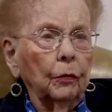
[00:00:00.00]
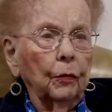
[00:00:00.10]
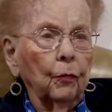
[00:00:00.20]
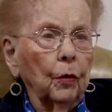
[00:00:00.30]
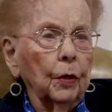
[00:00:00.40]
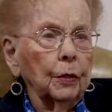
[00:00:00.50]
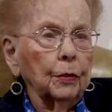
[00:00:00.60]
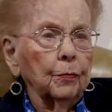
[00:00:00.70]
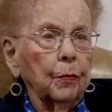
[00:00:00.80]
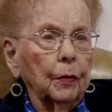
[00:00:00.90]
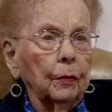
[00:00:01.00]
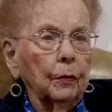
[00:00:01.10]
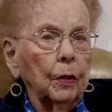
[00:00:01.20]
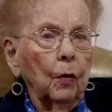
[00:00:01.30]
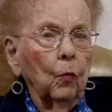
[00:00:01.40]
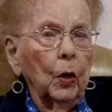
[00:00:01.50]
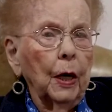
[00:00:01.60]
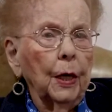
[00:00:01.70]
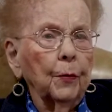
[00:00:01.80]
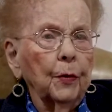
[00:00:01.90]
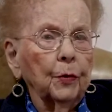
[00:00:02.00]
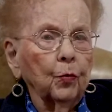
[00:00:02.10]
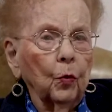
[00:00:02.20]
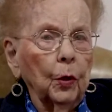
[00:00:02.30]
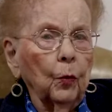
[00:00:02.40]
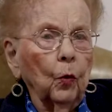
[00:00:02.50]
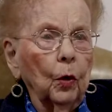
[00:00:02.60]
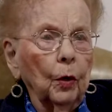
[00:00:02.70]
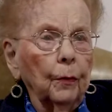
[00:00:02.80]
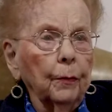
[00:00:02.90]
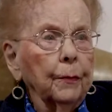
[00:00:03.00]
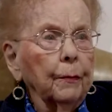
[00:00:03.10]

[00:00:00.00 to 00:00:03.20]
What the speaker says: rates, but we had to be 21.